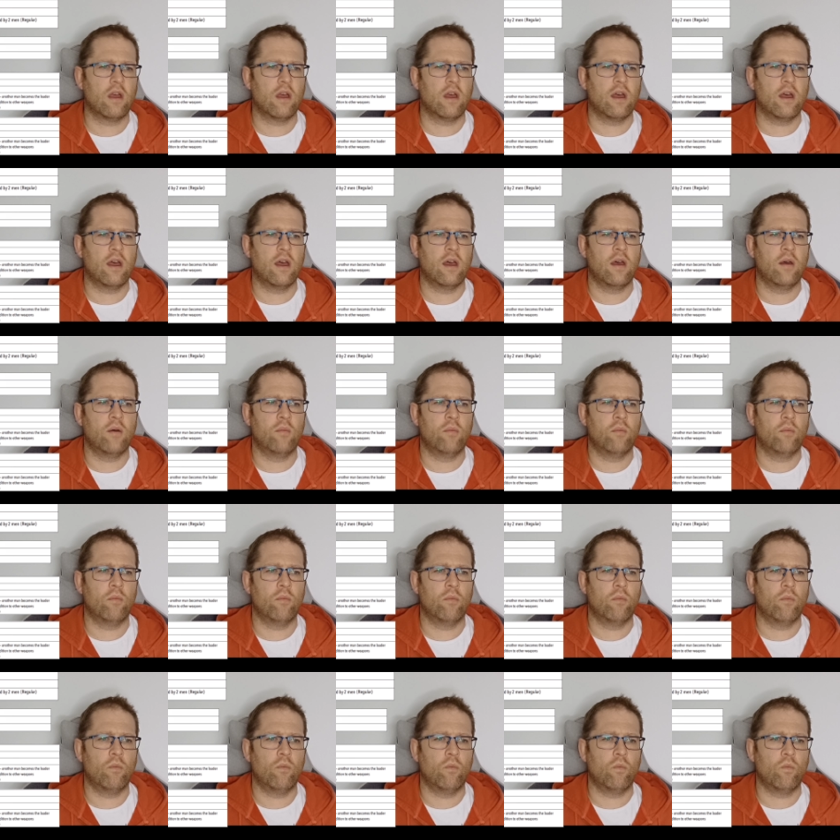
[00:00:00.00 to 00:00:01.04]
2
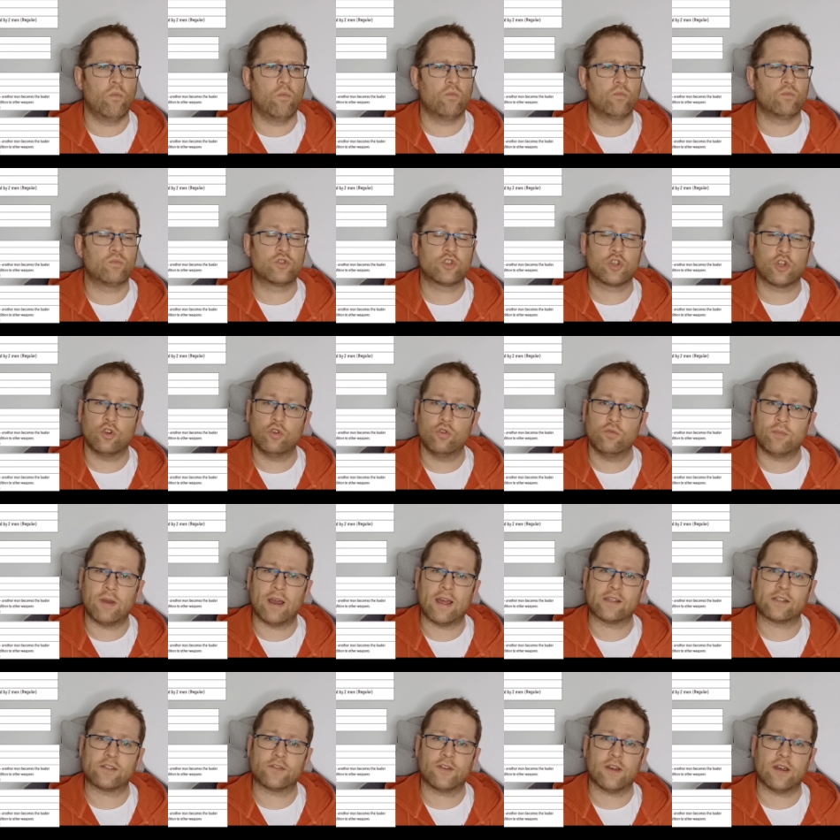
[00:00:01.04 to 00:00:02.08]

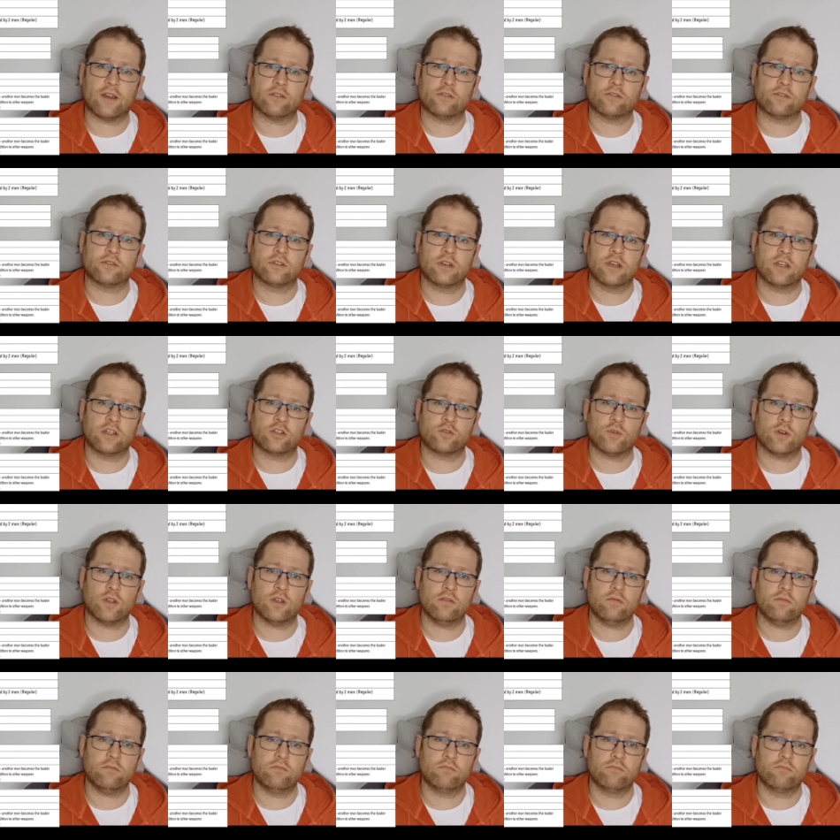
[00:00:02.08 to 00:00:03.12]
Panzerfaust in each
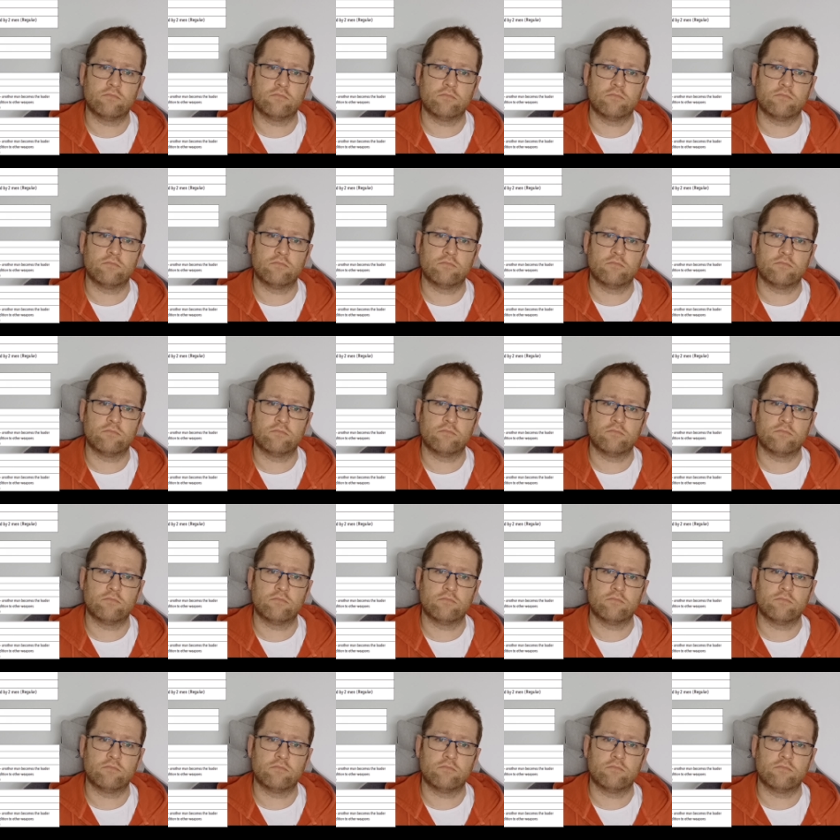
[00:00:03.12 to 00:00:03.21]
one.